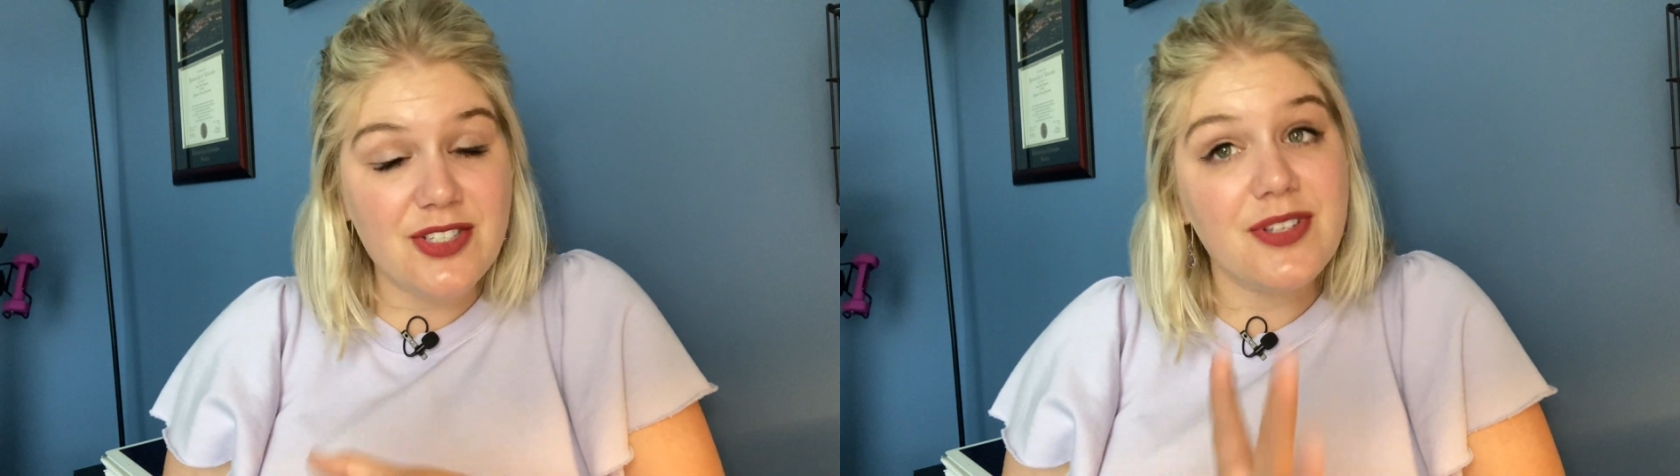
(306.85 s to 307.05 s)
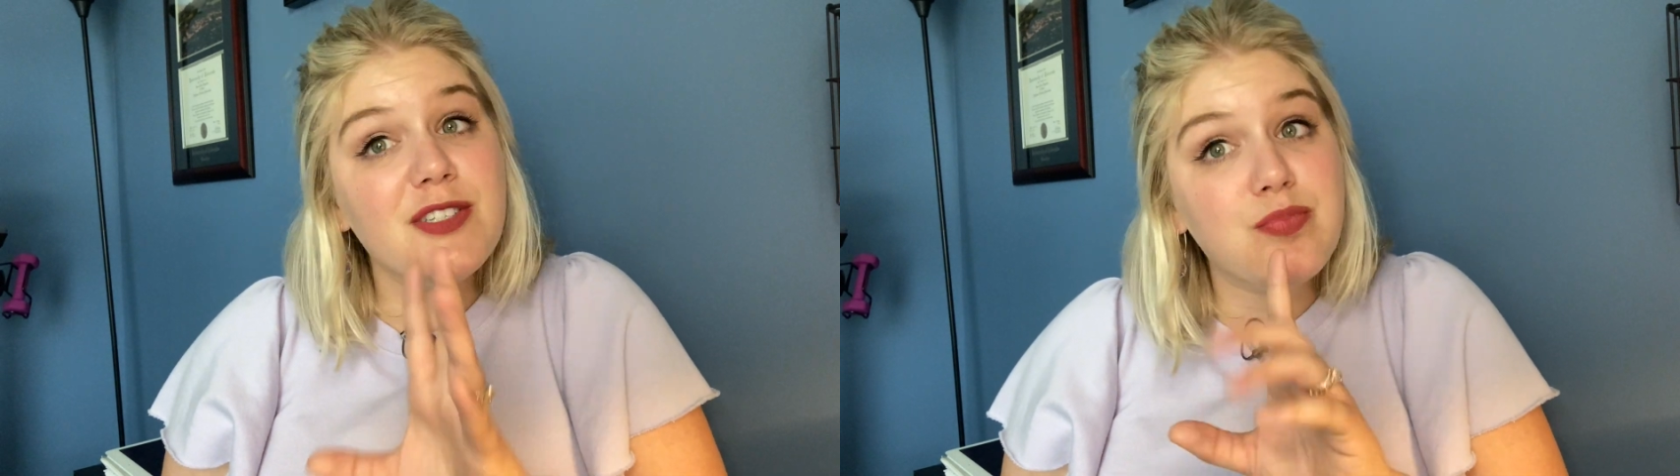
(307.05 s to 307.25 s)

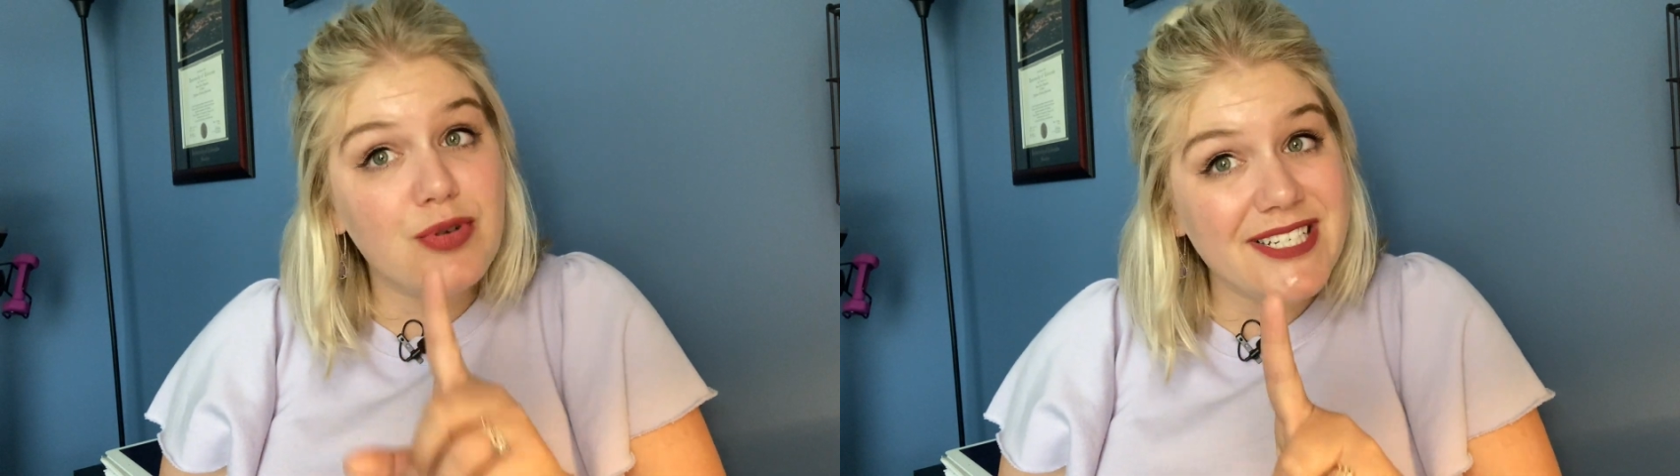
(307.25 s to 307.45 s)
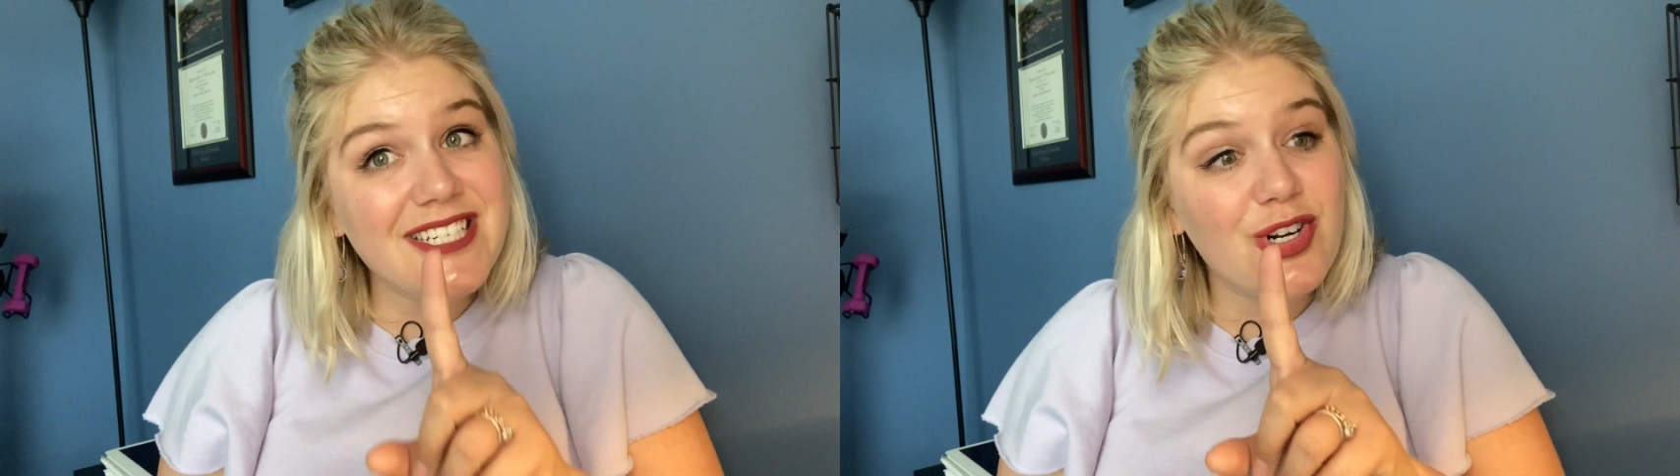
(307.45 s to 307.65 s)
So that's
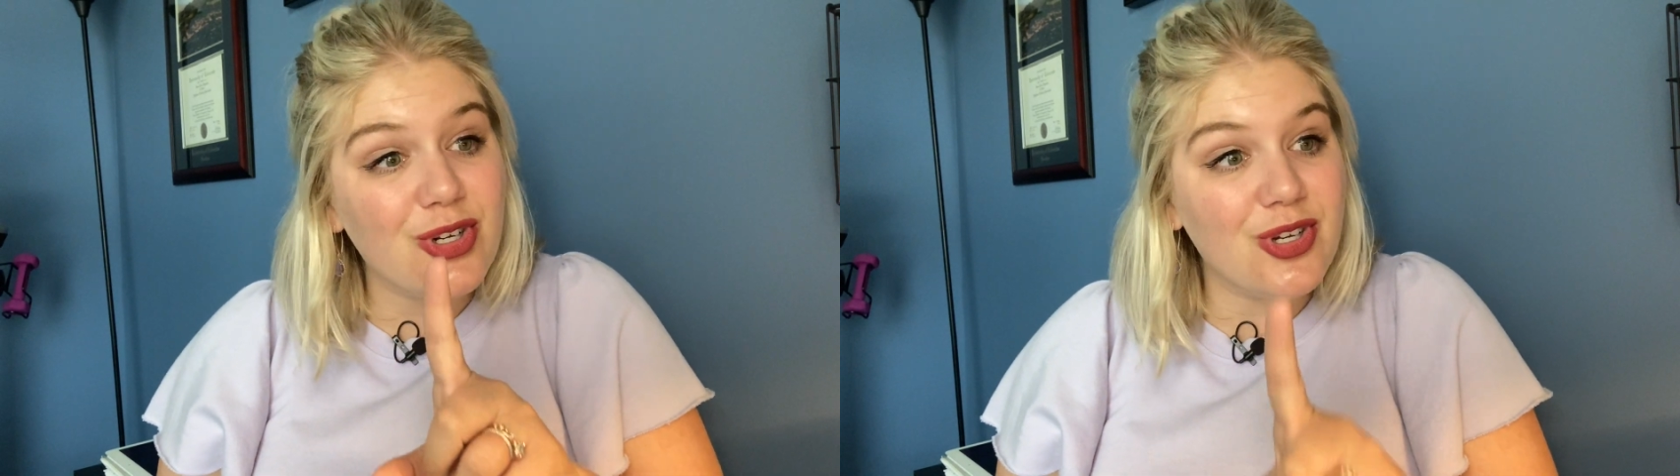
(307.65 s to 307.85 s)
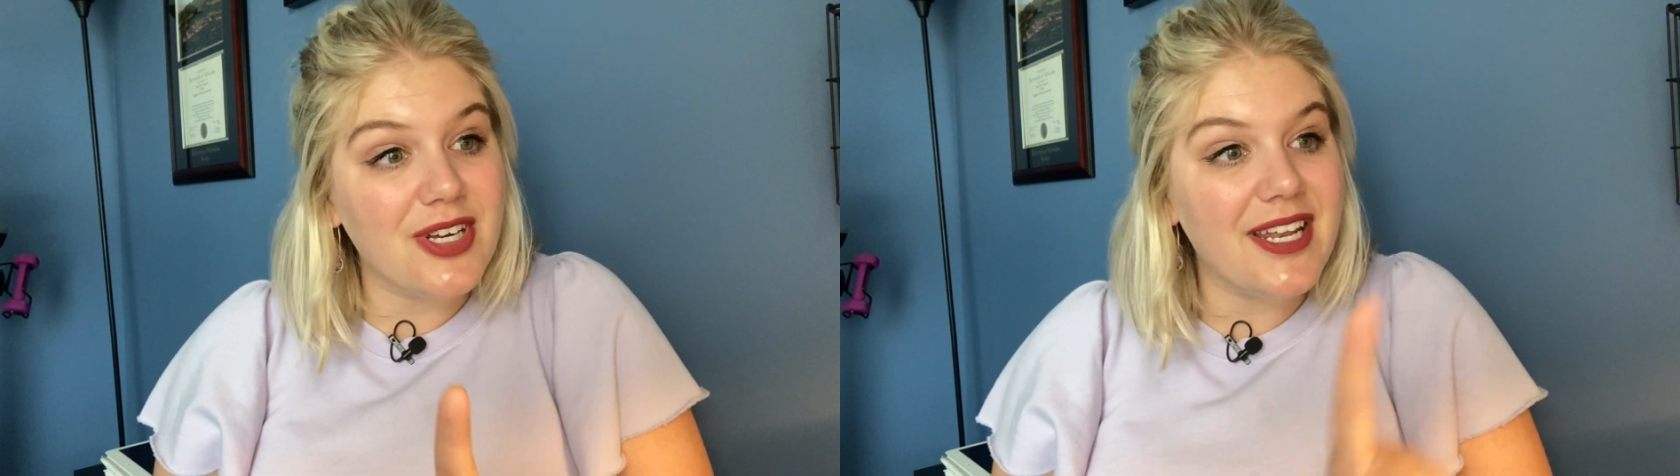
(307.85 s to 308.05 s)
pretty
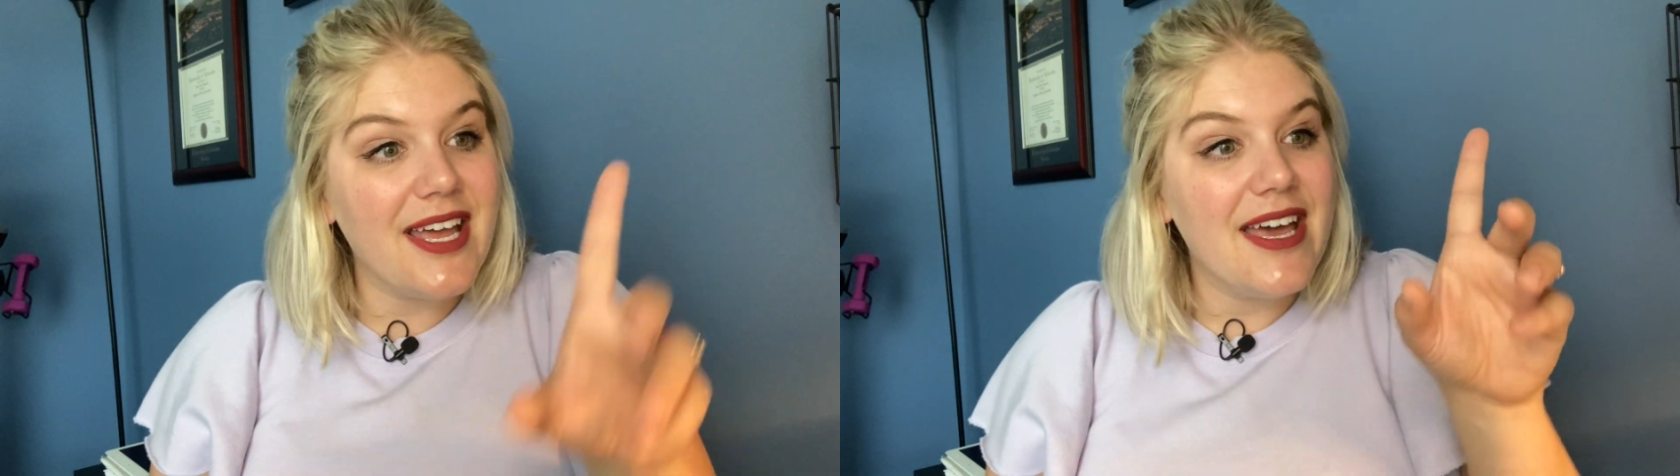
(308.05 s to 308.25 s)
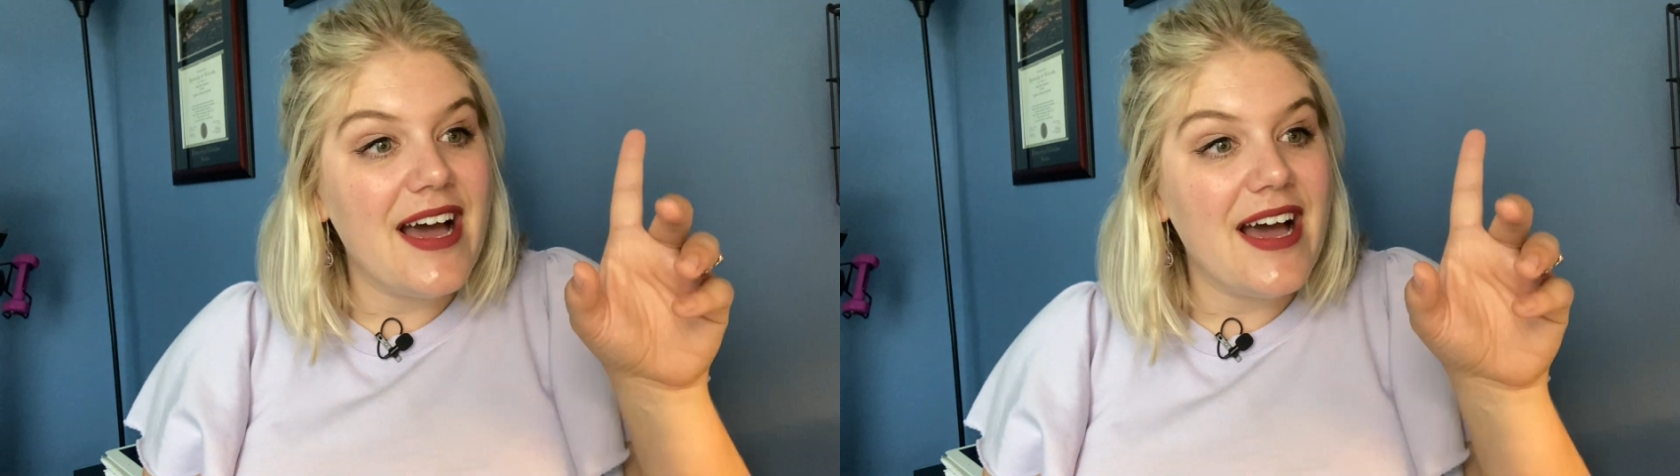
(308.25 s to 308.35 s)
darn good.